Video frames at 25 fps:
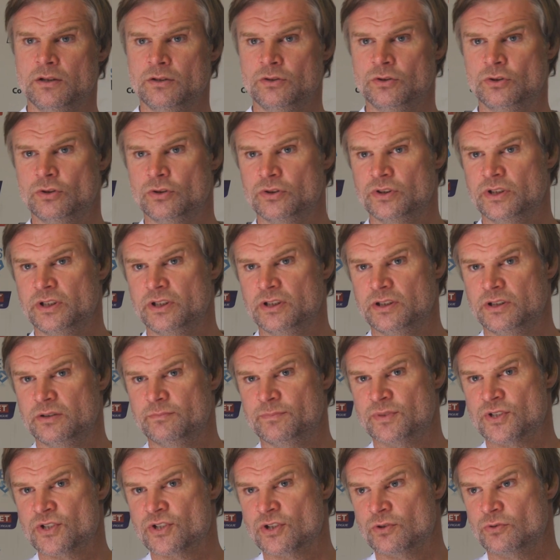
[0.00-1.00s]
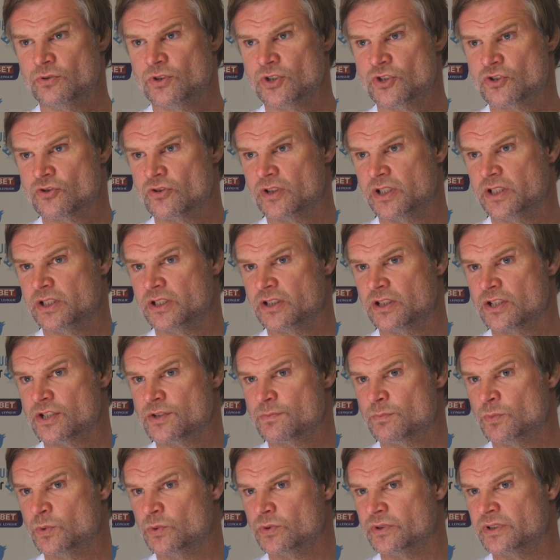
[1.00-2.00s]
No, the Brazilian striker I
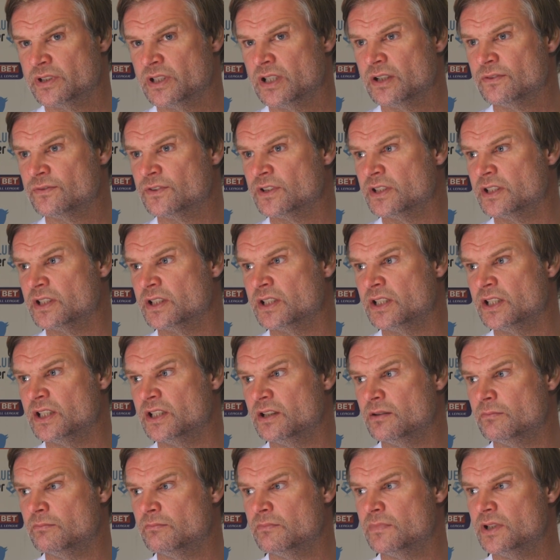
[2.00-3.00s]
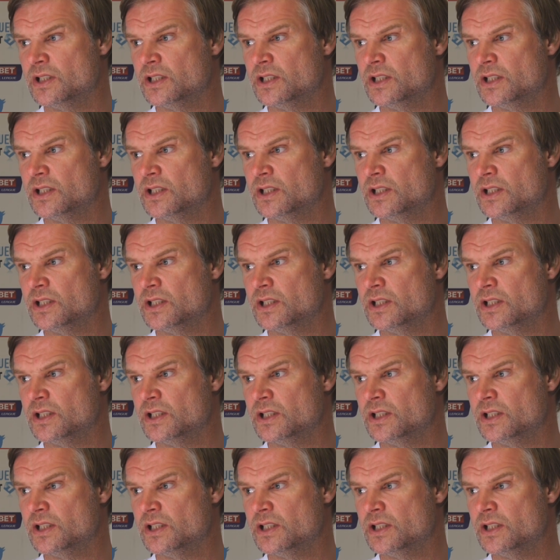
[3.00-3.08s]
spoke to after the game,